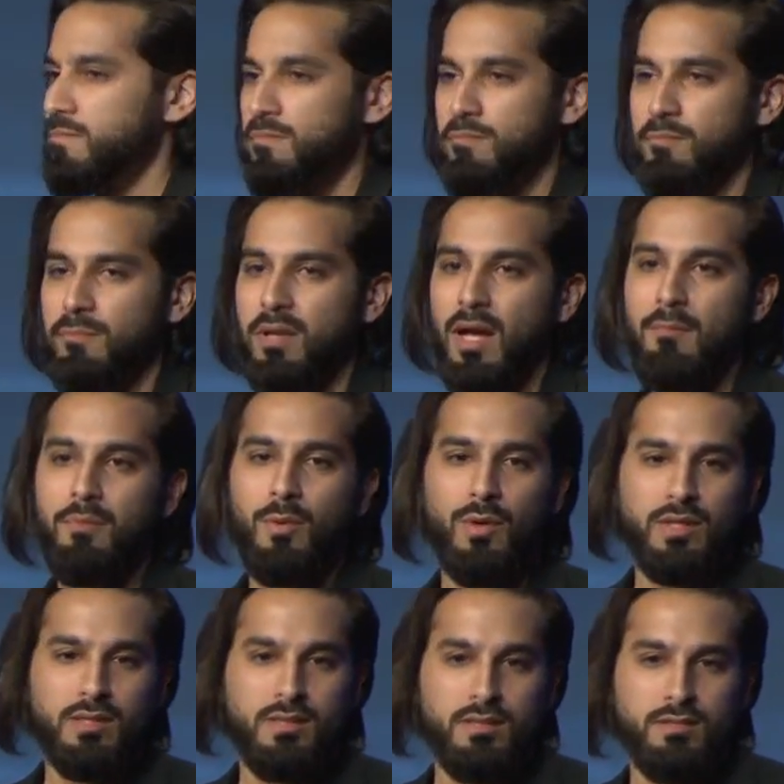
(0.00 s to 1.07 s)
Plot
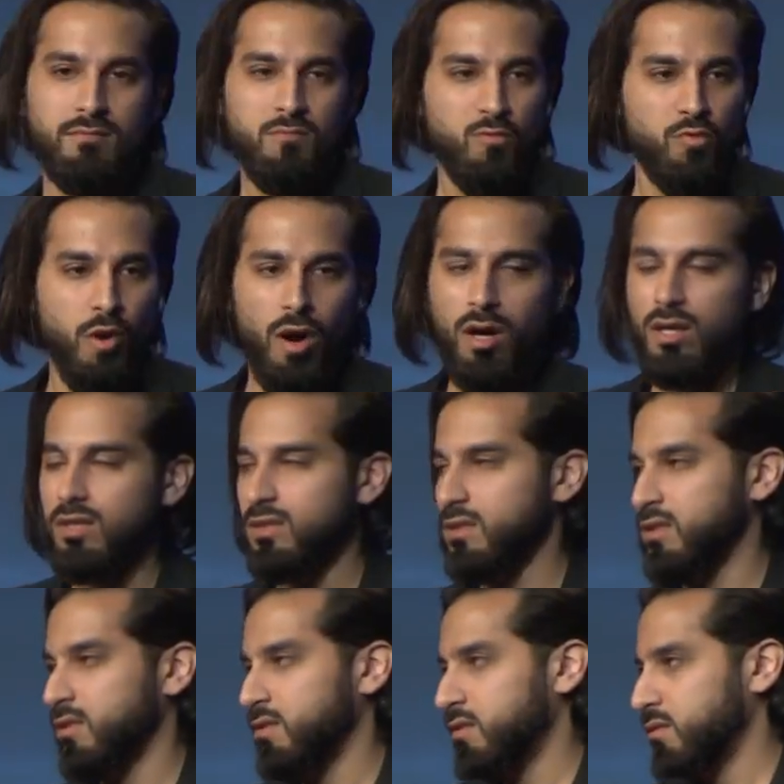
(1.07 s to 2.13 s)
point,
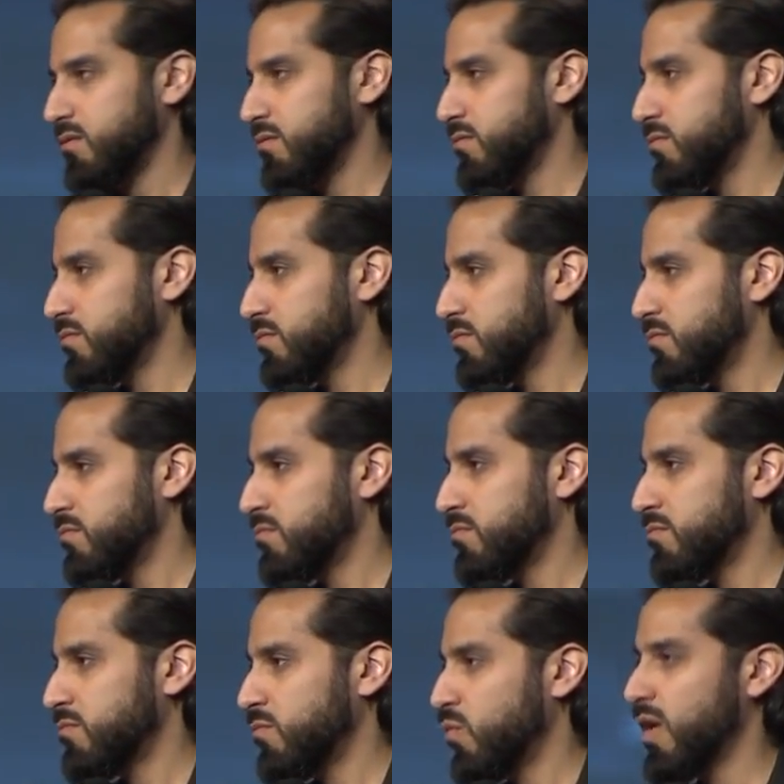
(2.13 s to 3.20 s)
wronged.
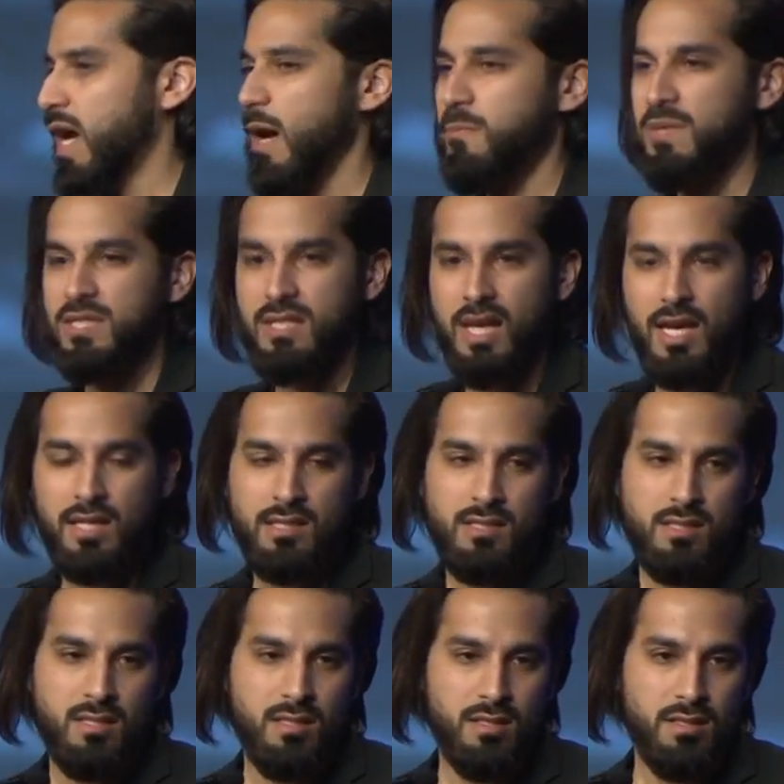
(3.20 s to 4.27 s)
What happens
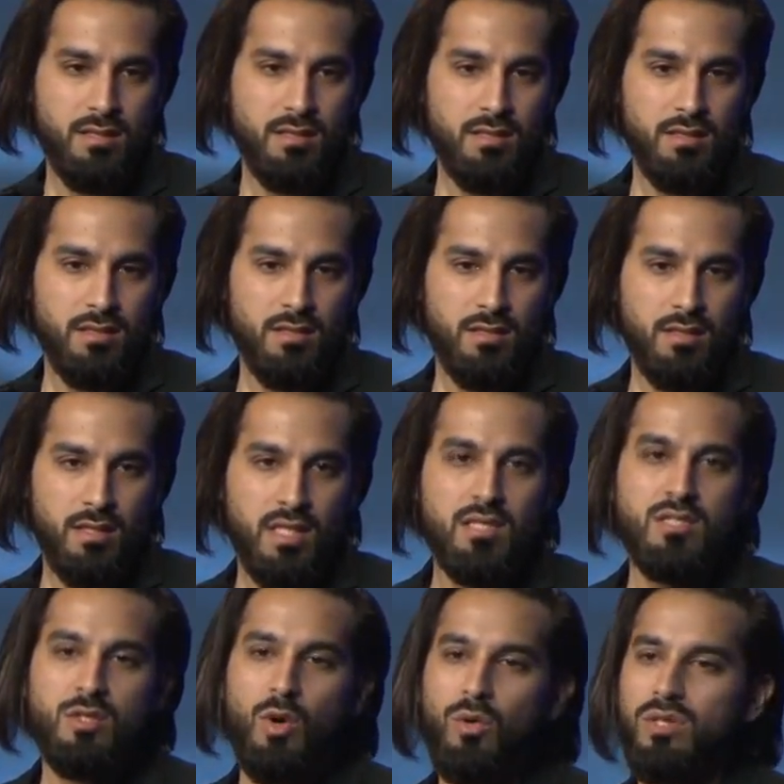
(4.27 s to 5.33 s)
next? He's
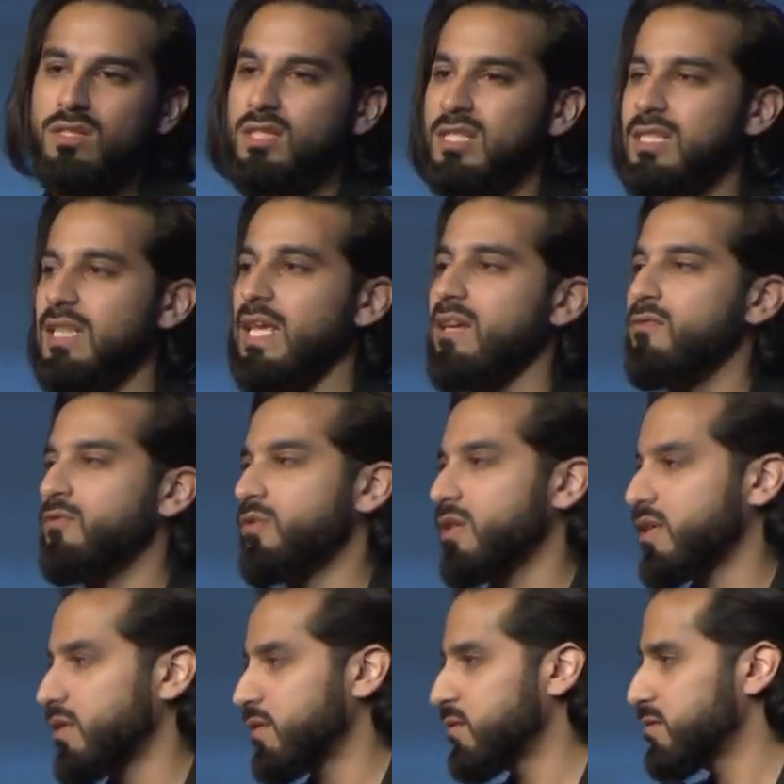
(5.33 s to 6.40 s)
sold into
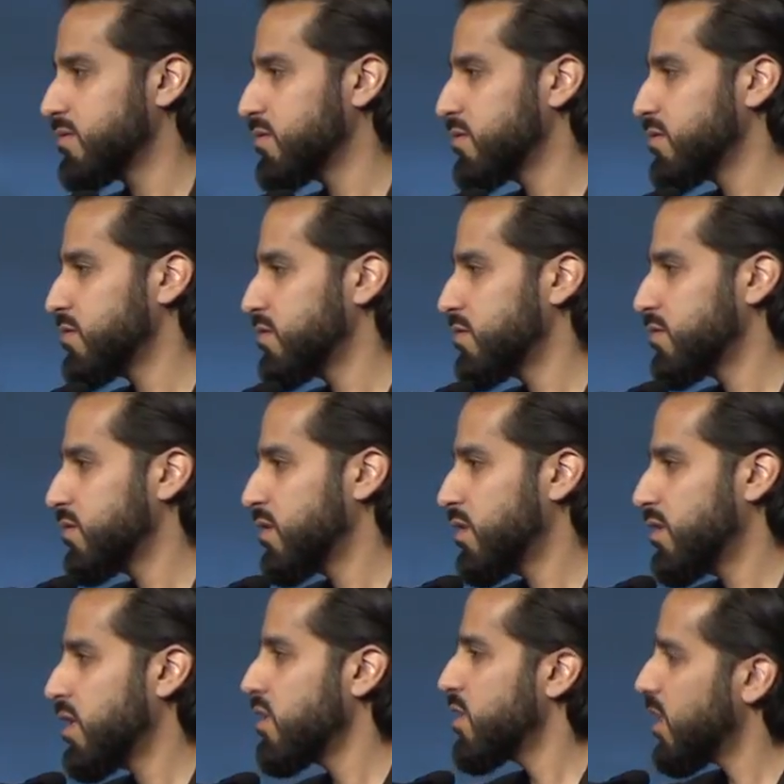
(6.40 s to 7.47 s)
slavery.
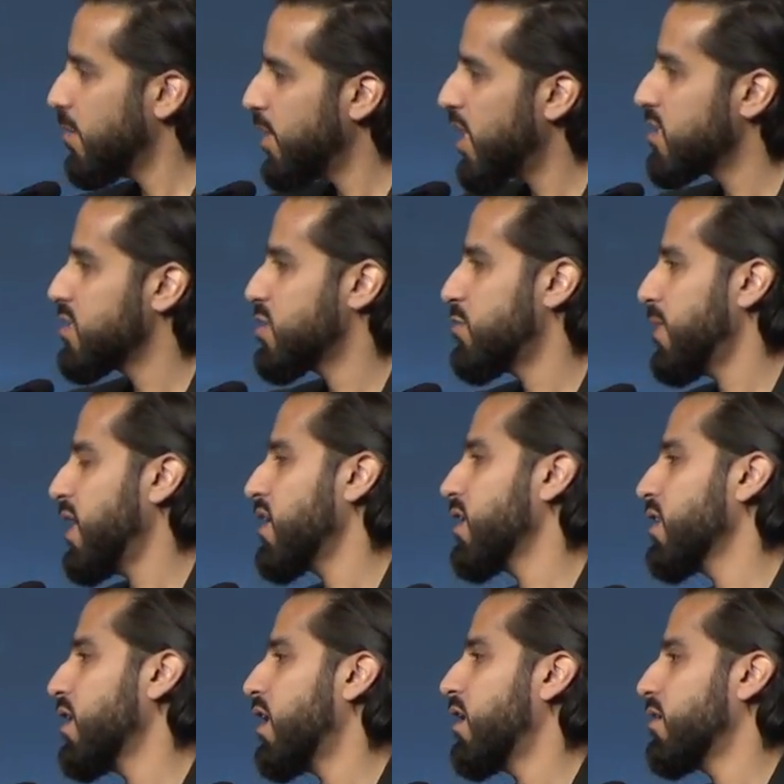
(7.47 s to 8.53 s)
Now you can imagine,
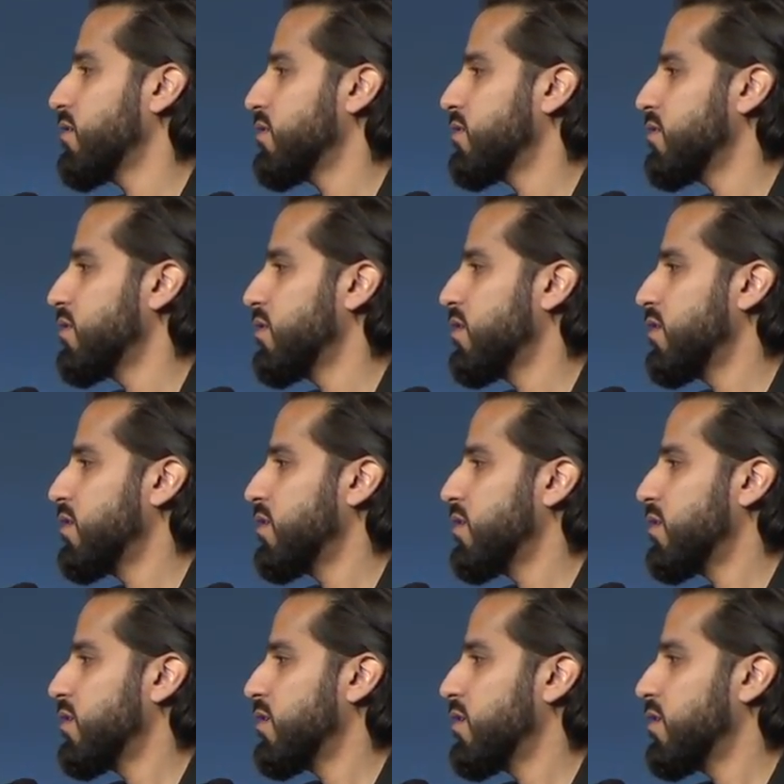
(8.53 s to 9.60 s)
subhanAllah,
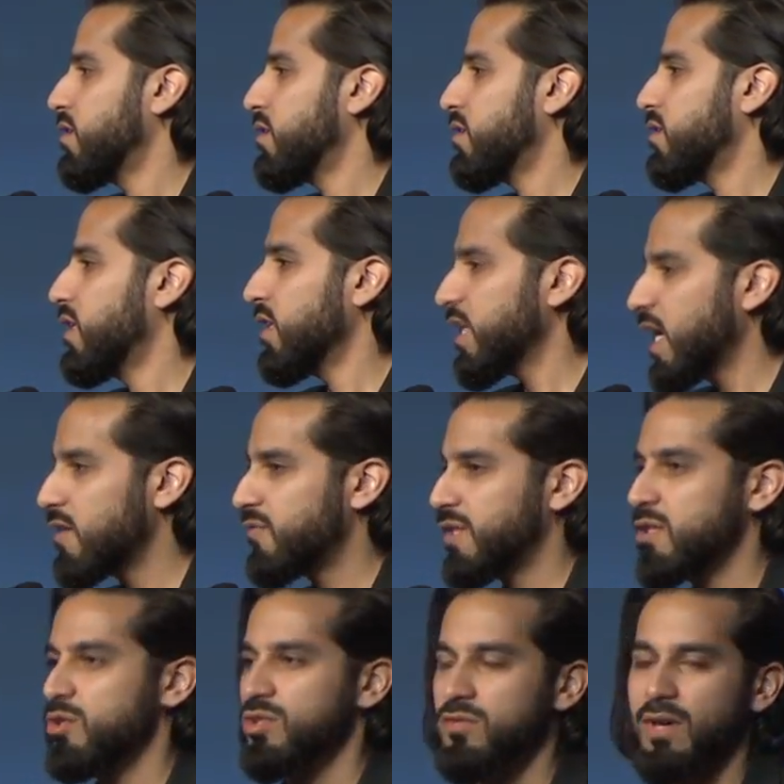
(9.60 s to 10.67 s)
the life that
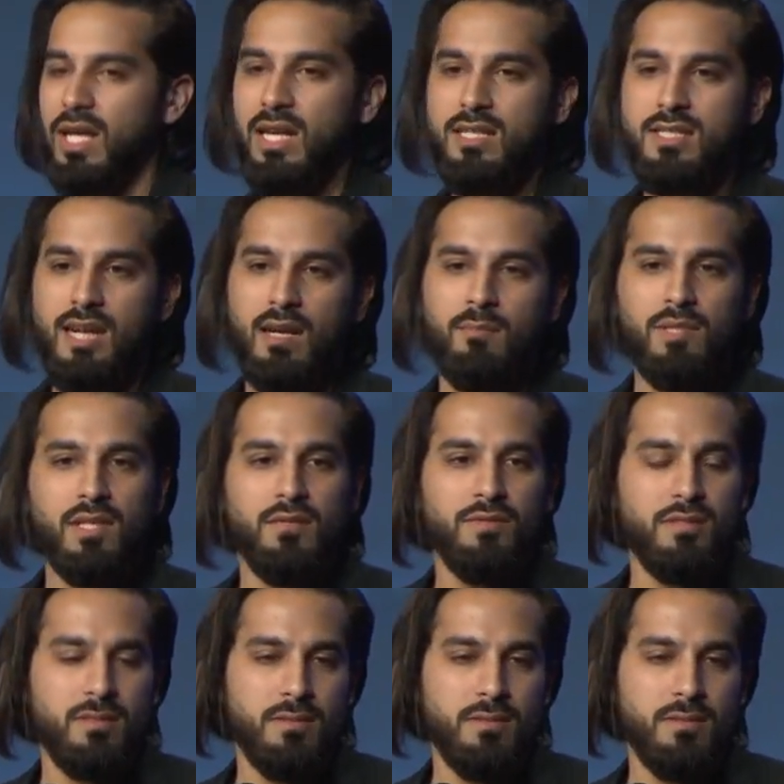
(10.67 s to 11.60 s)
Yusuf alayhi salam lives.